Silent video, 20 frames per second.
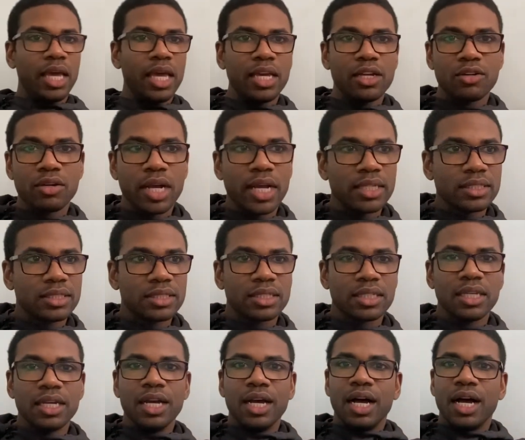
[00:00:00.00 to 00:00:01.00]
Hey,
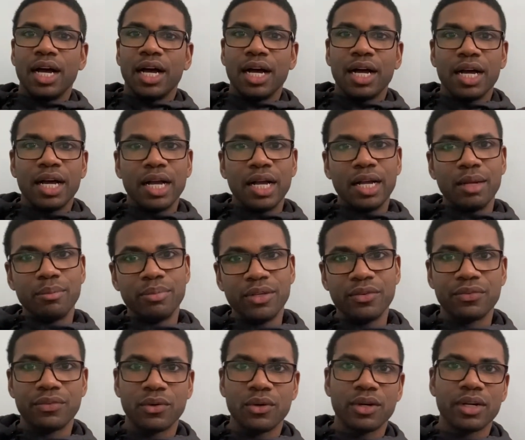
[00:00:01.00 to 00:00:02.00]
Chris.
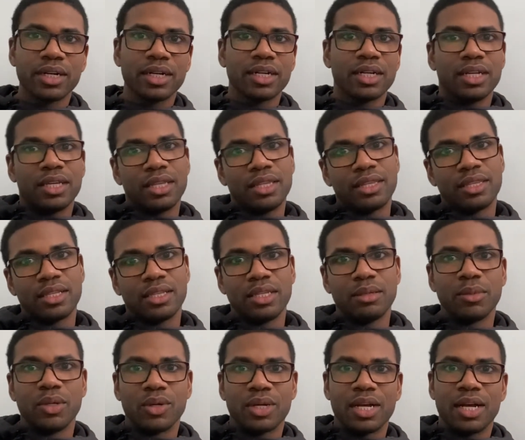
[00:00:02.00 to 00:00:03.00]
Before the
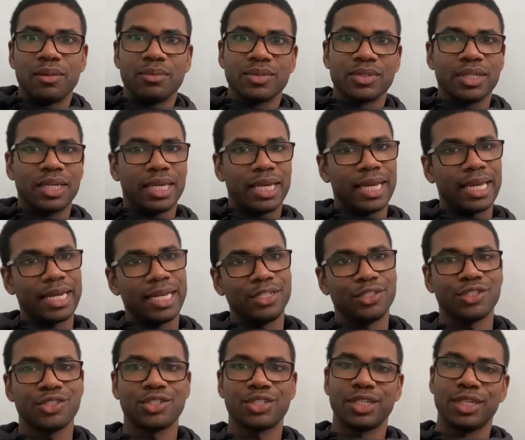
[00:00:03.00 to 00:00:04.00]
limo comes, can I
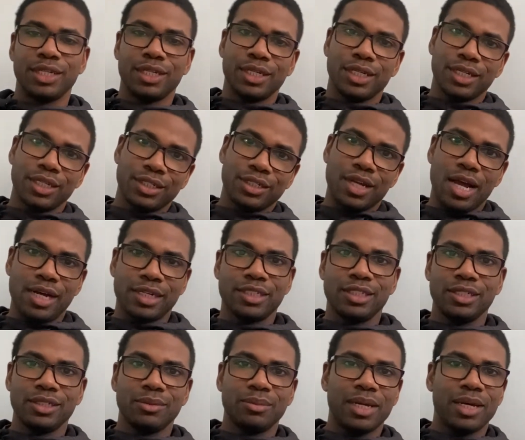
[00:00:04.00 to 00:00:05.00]
just talk
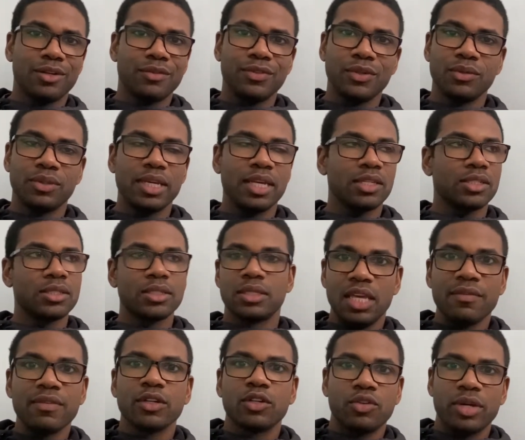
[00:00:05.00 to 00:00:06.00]
to you about a few things?
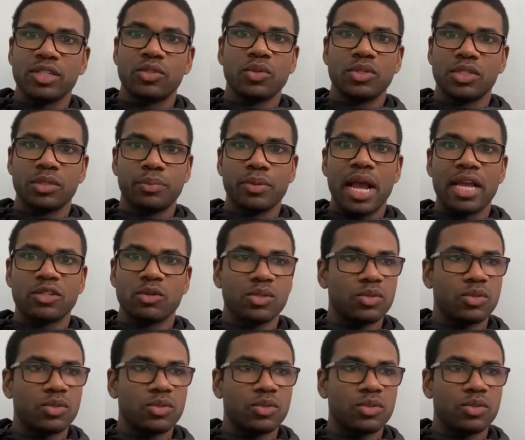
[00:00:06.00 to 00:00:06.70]
Even Chris was surprised.